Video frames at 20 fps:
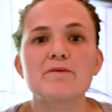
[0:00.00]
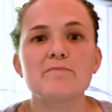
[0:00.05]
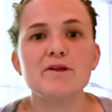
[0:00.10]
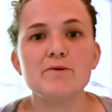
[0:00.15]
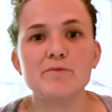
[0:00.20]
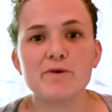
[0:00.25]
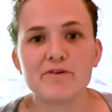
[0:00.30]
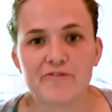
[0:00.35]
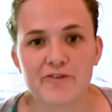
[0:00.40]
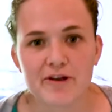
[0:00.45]

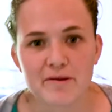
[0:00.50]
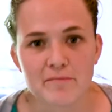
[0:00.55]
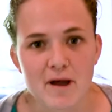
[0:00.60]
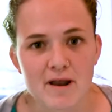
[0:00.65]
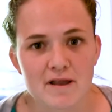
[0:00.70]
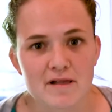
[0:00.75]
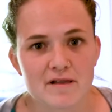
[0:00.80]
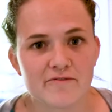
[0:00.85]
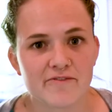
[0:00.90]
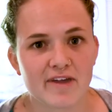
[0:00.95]
midwifery
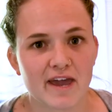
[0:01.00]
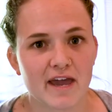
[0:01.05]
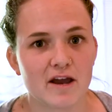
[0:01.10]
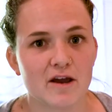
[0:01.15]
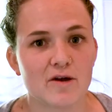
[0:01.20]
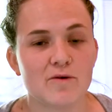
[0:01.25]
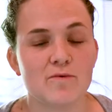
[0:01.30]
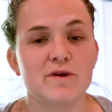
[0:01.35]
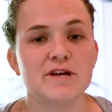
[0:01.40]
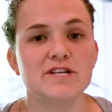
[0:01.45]
model of
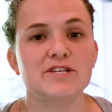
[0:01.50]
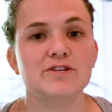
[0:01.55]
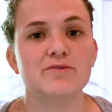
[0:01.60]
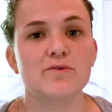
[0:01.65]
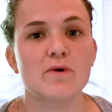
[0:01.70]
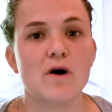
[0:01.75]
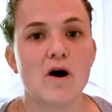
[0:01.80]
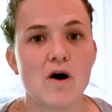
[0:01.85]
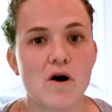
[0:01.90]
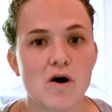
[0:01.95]
care, we
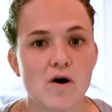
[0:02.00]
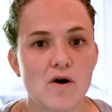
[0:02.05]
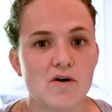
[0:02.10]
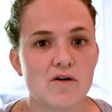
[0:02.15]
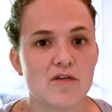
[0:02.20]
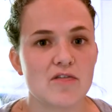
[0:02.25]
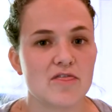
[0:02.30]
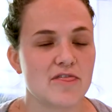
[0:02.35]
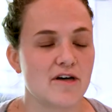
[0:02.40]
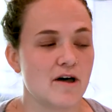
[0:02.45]
do
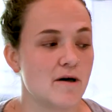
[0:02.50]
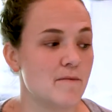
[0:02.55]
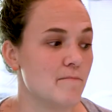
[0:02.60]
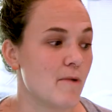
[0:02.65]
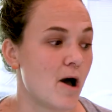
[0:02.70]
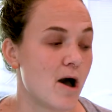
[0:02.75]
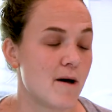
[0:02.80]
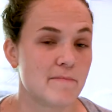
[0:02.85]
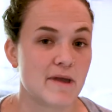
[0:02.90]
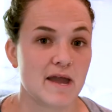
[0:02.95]
all the
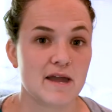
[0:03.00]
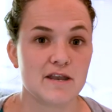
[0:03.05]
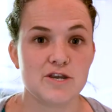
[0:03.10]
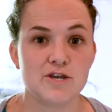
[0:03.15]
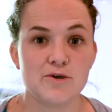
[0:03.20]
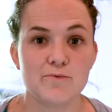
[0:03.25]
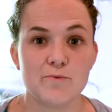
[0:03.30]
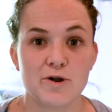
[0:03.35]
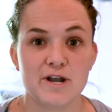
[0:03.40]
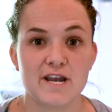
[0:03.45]
mom
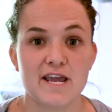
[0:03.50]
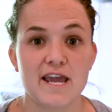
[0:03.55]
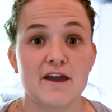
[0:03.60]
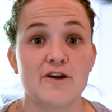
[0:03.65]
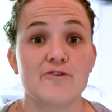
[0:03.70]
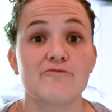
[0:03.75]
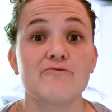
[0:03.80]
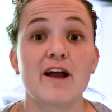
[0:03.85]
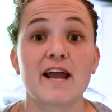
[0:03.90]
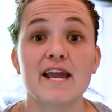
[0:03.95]
and newborn
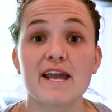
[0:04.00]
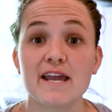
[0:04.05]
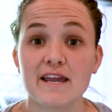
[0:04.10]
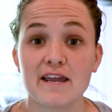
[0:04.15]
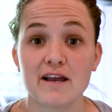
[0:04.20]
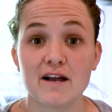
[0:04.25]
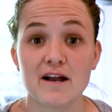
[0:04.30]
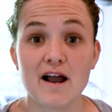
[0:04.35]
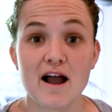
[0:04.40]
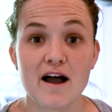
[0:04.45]
care right
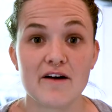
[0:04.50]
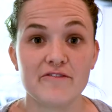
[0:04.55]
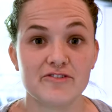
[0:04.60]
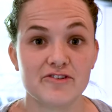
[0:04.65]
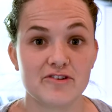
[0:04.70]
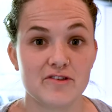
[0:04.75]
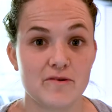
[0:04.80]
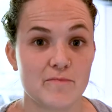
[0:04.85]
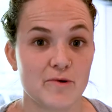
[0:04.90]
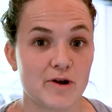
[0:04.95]
here
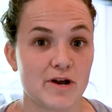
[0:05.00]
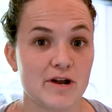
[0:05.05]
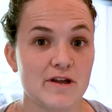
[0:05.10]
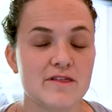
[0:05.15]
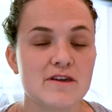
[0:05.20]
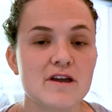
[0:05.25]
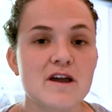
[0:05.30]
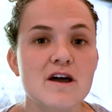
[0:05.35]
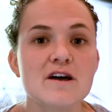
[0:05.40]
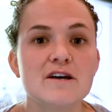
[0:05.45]
after the birth.